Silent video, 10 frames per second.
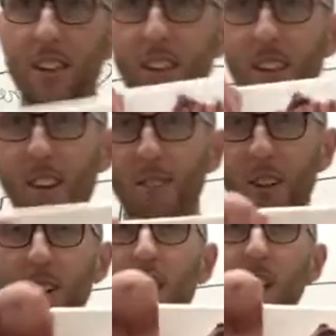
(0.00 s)
the
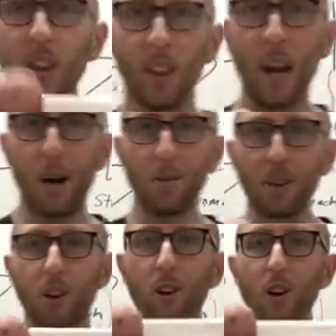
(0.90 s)
liver
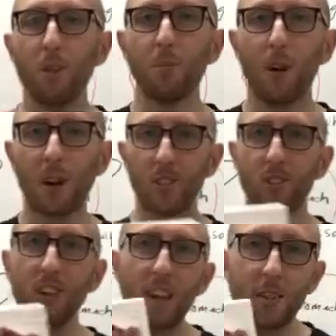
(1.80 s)
lobule model.
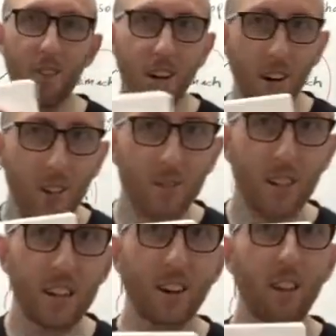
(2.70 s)
Check out my other
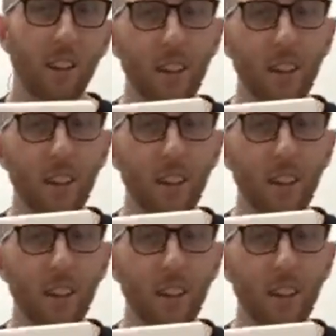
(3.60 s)
video on the